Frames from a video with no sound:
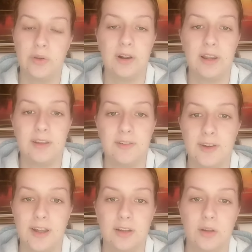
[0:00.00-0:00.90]

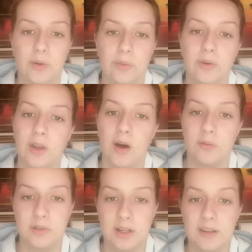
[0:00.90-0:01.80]
classify those
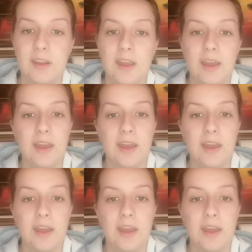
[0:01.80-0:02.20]
objects